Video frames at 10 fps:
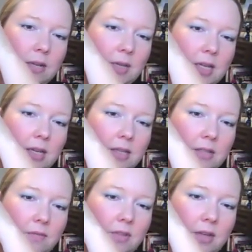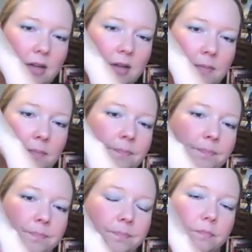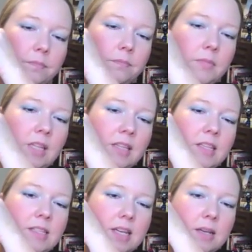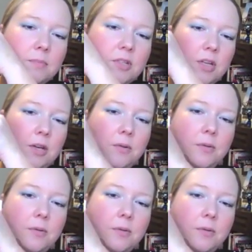it because of the stems, you know.